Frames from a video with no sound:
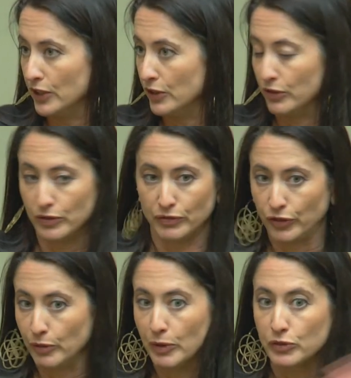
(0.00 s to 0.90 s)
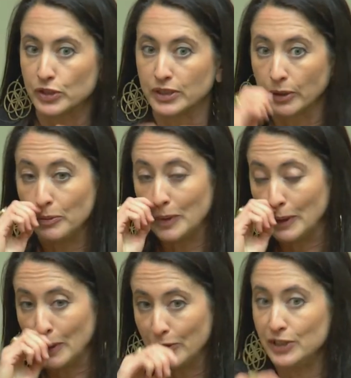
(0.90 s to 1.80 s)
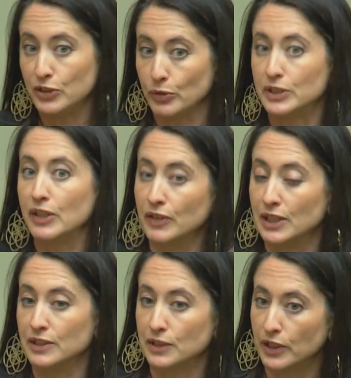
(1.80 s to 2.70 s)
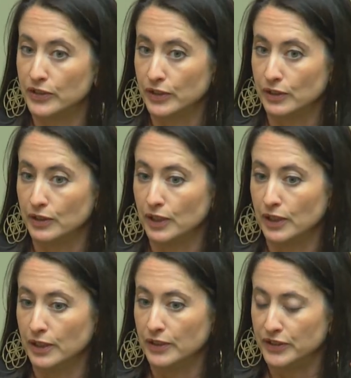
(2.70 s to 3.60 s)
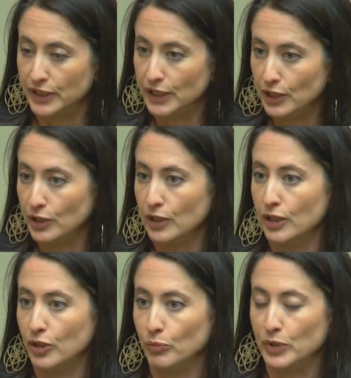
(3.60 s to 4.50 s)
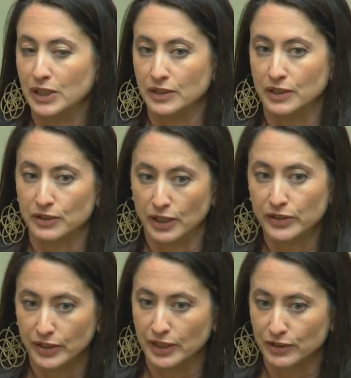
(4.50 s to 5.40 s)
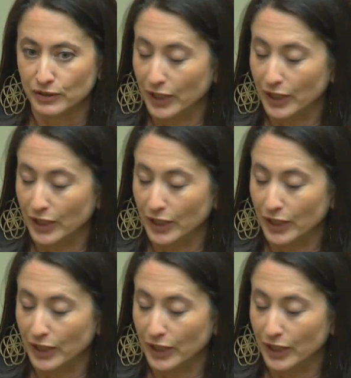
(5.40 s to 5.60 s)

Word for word: you know, a friend of mine was just telling me about how he's always giving his cousin seed because his cousin has